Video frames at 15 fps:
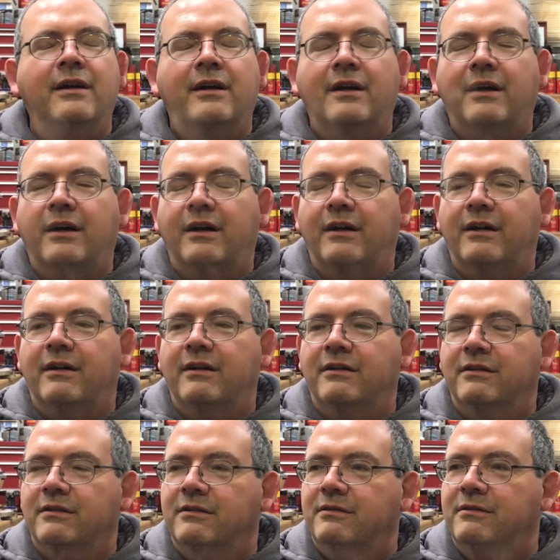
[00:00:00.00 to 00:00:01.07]
Uh,
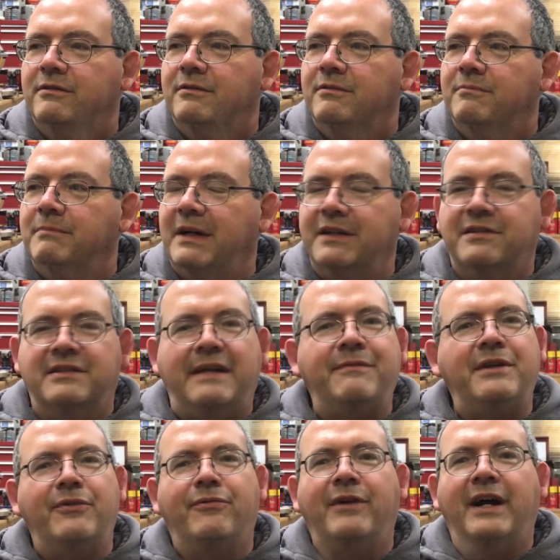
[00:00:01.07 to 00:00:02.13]
my
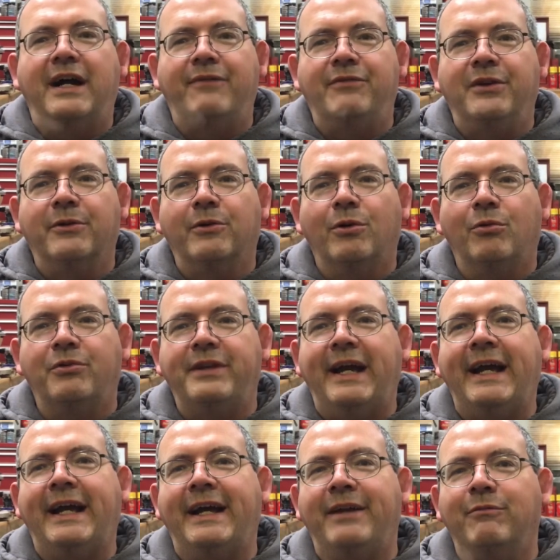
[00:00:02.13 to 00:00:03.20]
75 year old
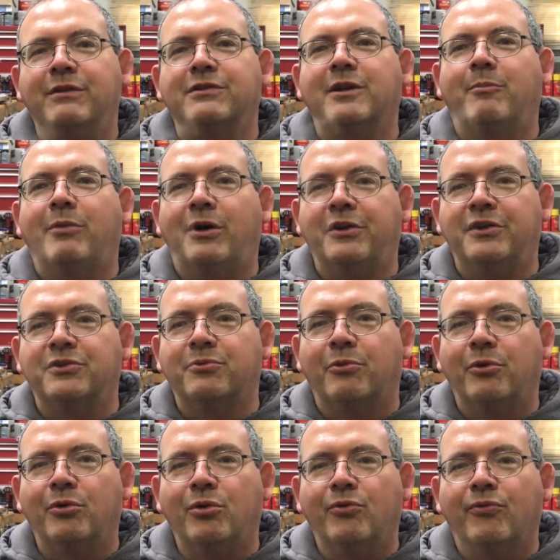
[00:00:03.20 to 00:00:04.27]
dad was up on his
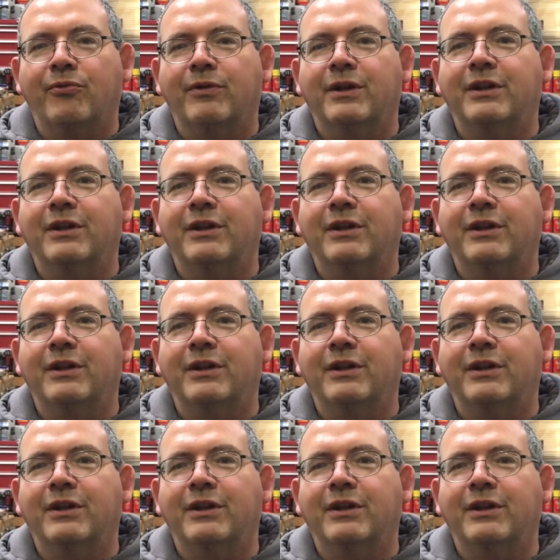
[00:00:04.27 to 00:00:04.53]
roof.